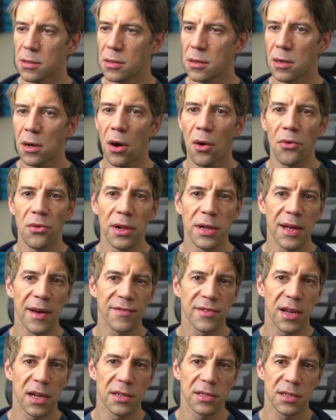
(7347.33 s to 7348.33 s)
On the
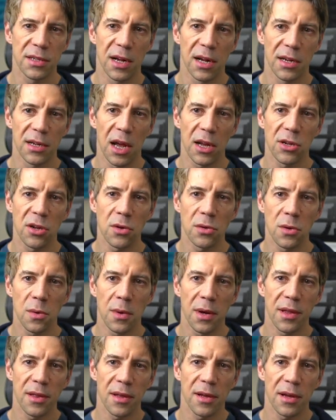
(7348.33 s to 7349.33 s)
left-hand side, I don't know
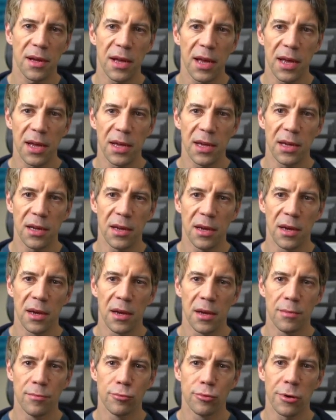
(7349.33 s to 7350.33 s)
whether a
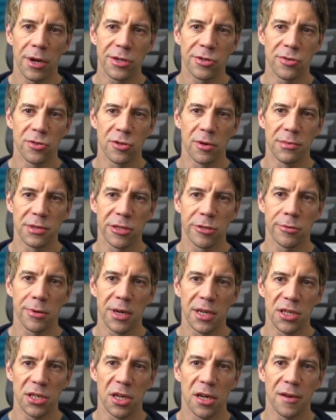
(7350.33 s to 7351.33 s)
breadcrumb is the
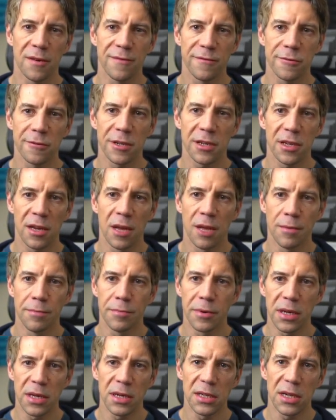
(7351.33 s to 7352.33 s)
right term for it,
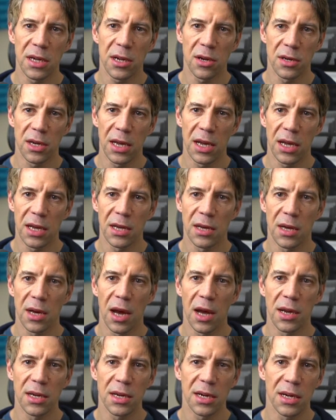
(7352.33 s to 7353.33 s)
but you can click on here
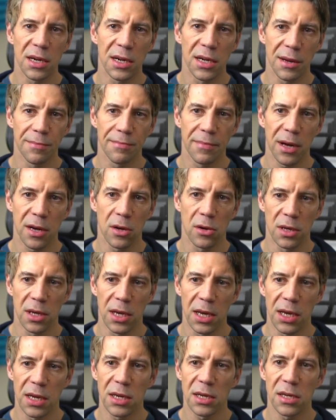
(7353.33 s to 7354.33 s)
and you can click back on
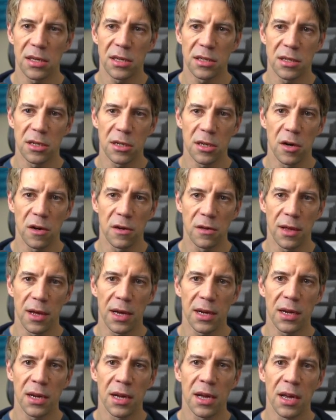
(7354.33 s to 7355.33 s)
here to go
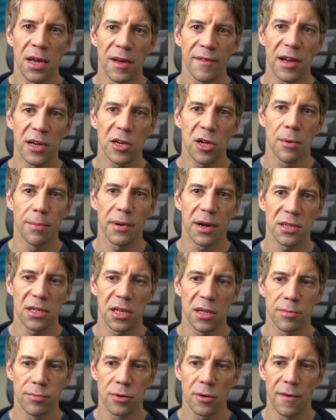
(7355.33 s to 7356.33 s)
there. If I go back to
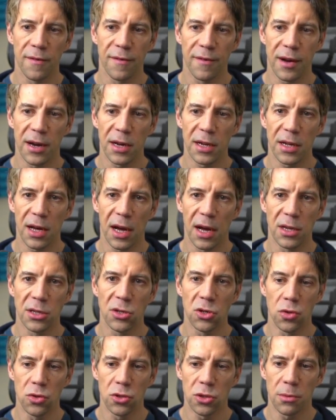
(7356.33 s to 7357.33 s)
the profile and
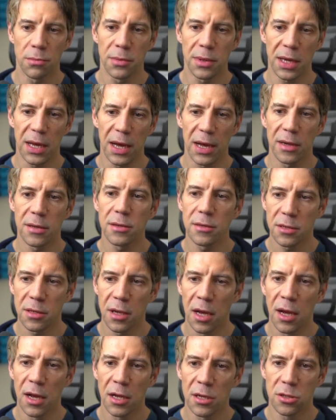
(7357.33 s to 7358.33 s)
do something else,
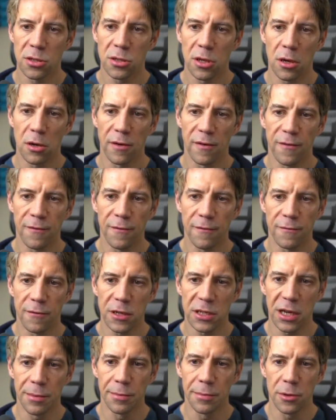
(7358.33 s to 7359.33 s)
so for
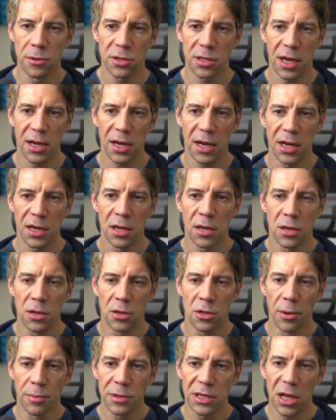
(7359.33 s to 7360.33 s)
example, say I
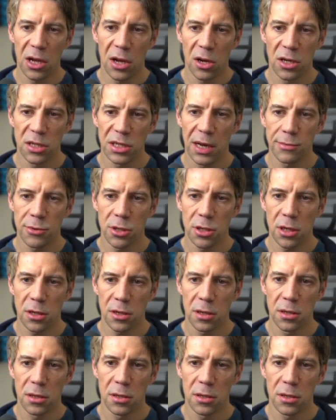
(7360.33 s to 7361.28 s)
double click on a snapshot,